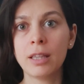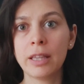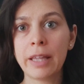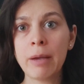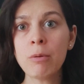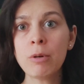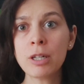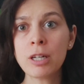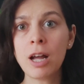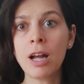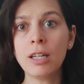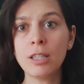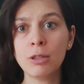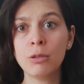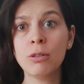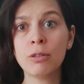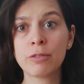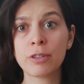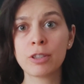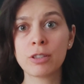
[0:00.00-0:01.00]
They were
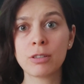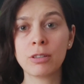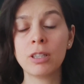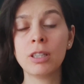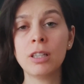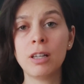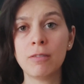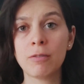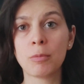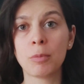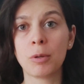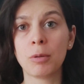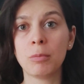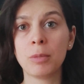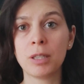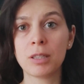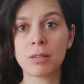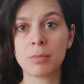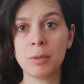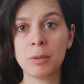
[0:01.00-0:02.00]
not universally lovable
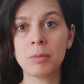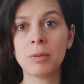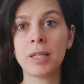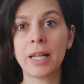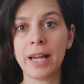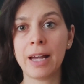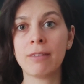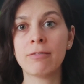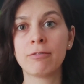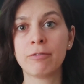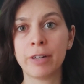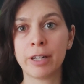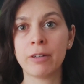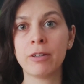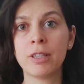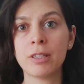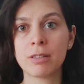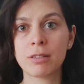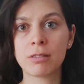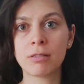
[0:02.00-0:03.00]
because people have
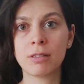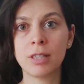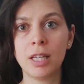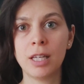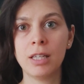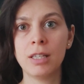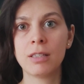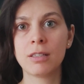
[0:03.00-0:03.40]
various,